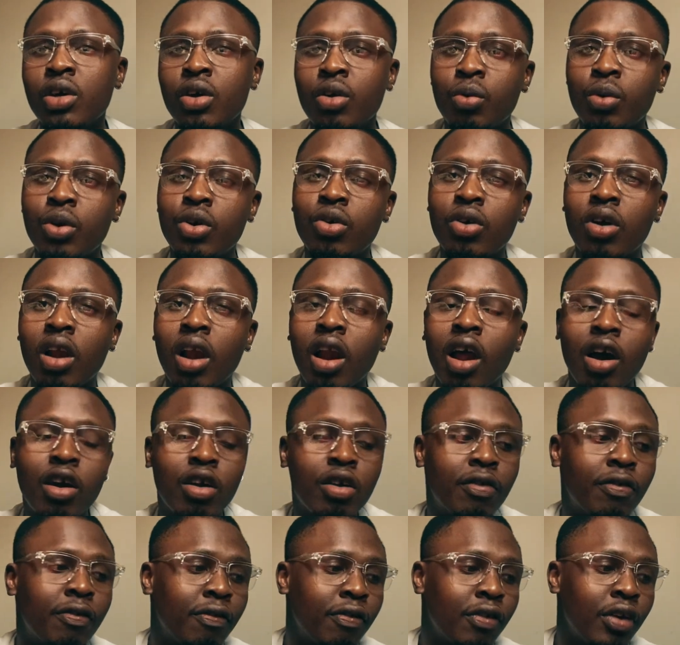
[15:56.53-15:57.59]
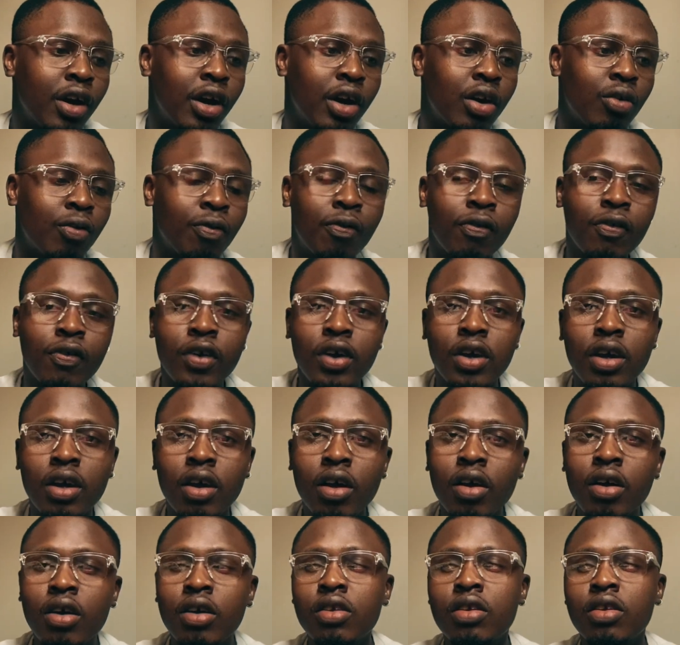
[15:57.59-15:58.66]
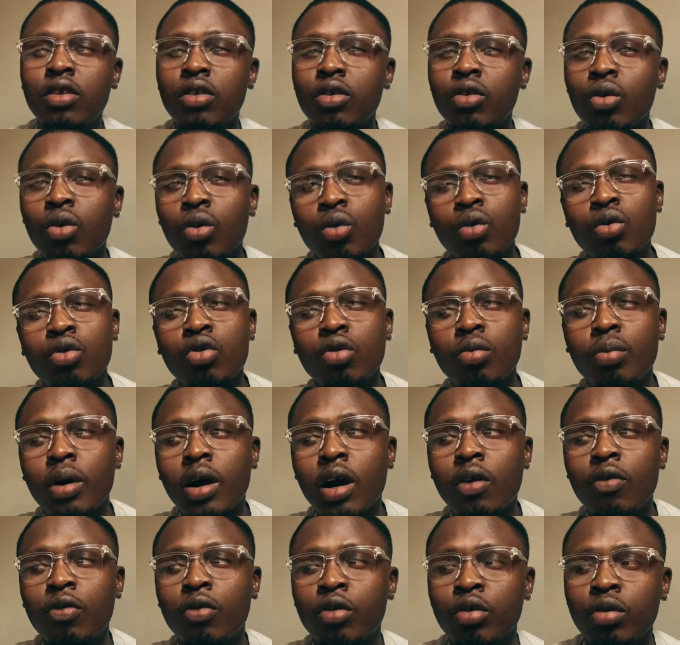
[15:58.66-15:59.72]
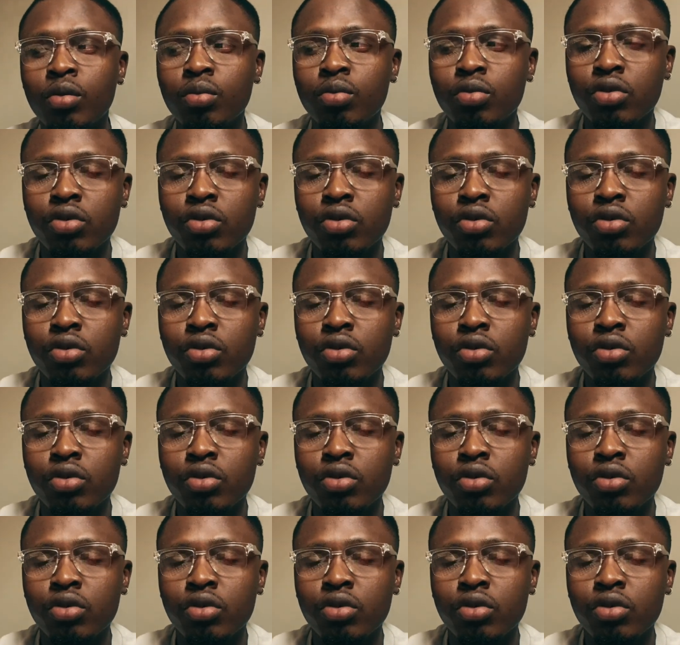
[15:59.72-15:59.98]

When you allow your fear, you feel, hold you back from,